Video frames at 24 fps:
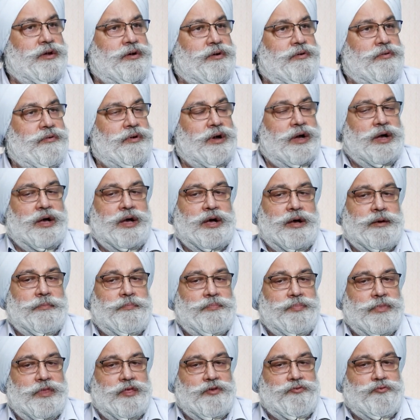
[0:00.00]
know hmm.
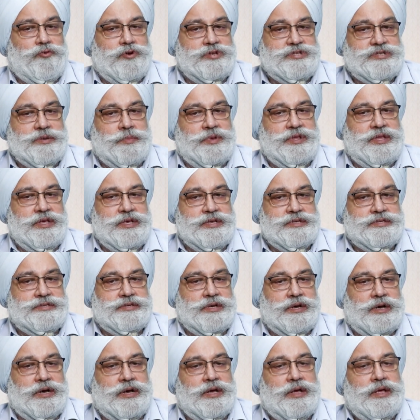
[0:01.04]
um, for some of these
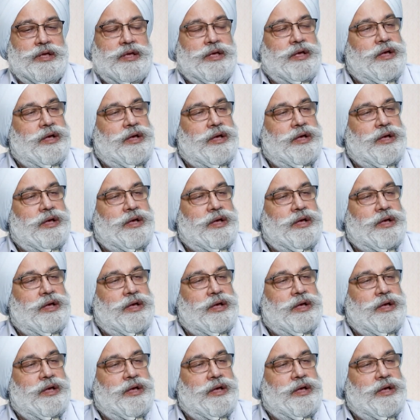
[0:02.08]
uh,